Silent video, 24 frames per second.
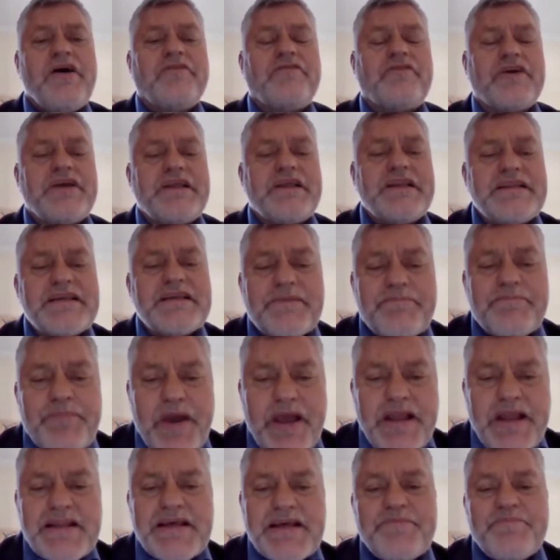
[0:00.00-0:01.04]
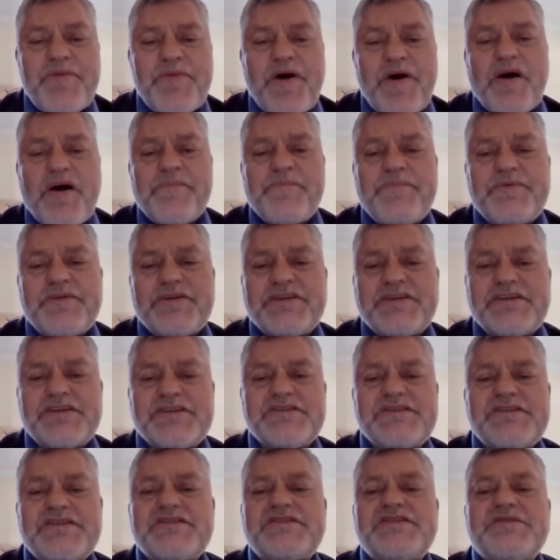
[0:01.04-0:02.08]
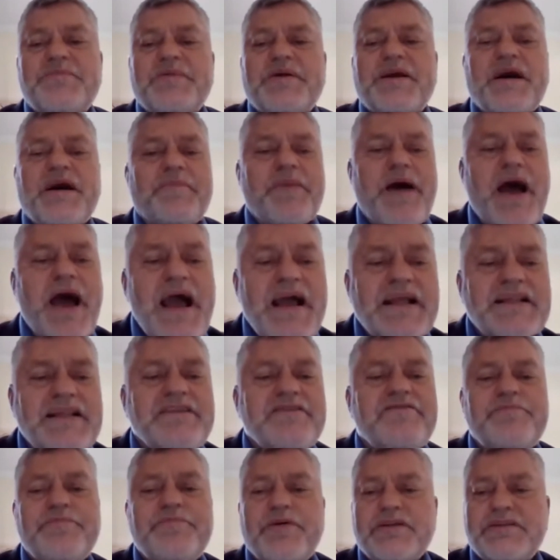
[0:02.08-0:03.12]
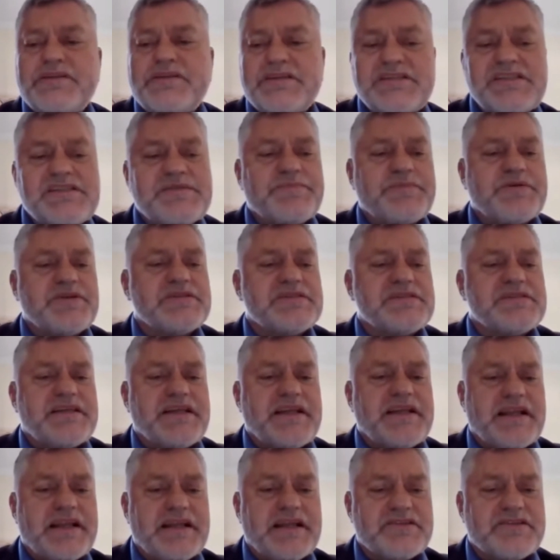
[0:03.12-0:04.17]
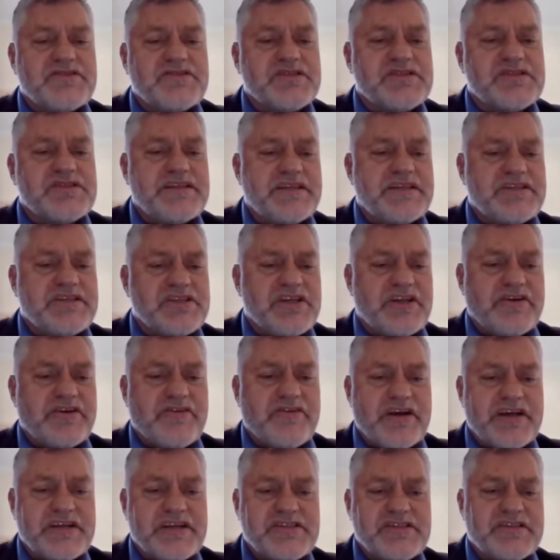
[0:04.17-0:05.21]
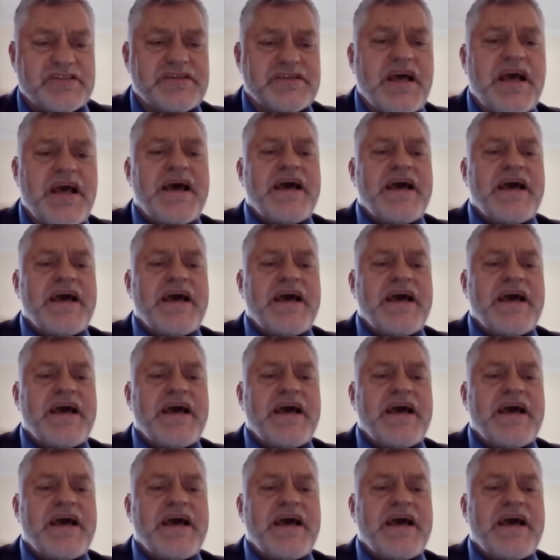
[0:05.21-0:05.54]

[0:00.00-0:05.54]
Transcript: for independent power producers to become active participants in electricity generation.